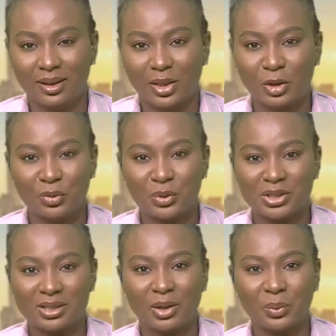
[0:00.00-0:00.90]
Thank you for
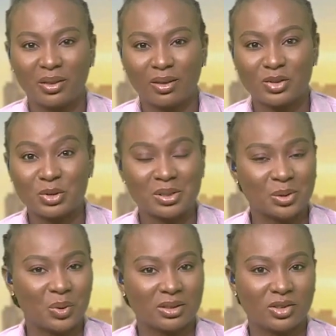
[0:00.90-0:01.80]
staying with us. You're
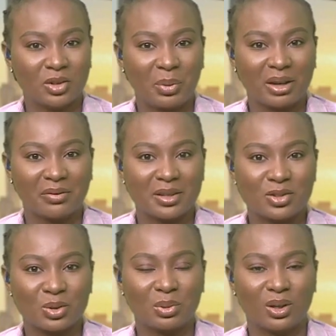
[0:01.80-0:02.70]
still watching The
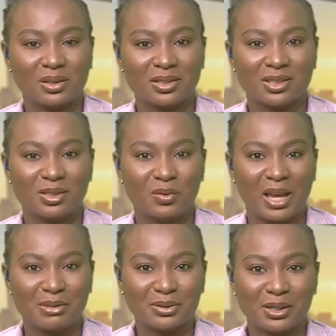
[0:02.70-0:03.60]
Breakfast on Plus TV
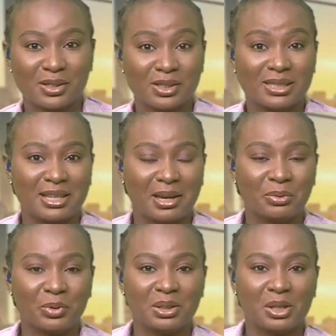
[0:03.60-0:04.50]
Africa. It's time
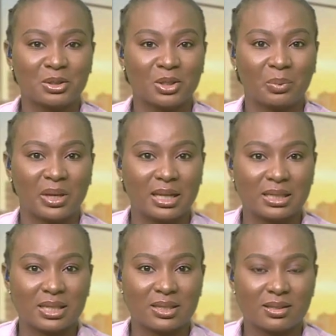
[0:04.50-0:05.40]
for a hot topic,
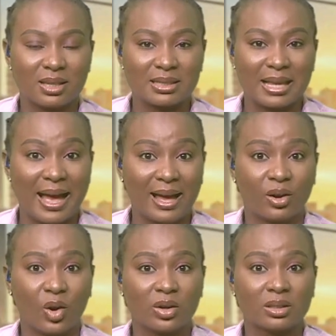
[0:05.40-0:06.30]
and this is ad
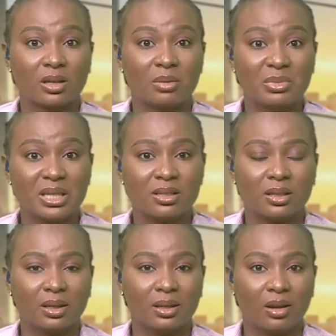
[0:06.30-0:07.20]
hoc
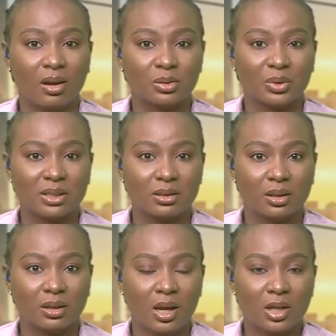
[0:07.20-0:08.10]
committee
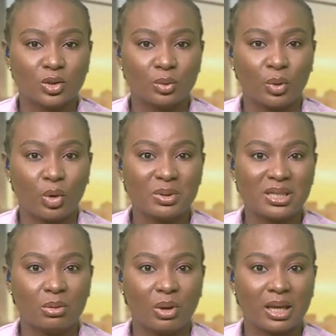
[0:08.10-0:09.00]
inaugurated to probe
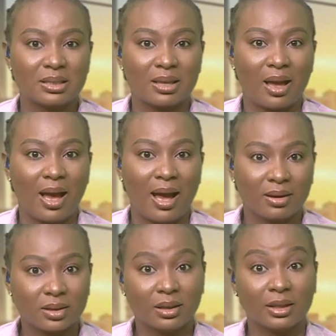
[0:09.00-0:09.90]
CBN's
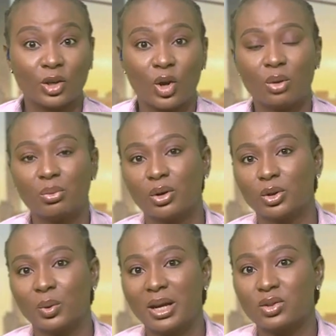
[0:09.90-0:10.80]
anchor
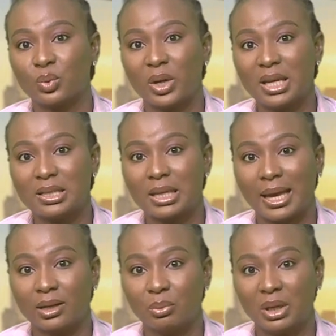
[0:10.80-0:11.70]
borrowers' ways
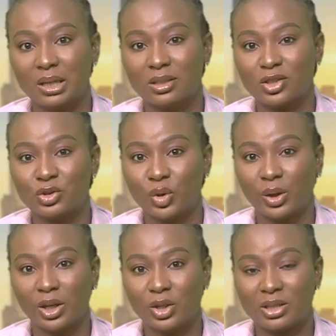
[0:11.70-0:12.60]
and means. And
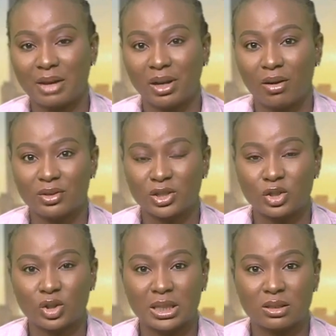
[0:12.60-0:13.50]
joining us to have a
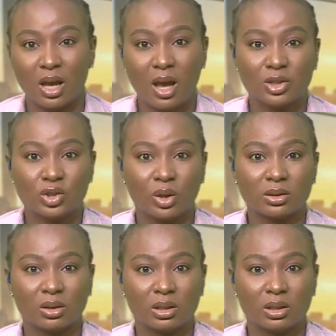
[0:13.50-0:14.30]
conversation is Dr.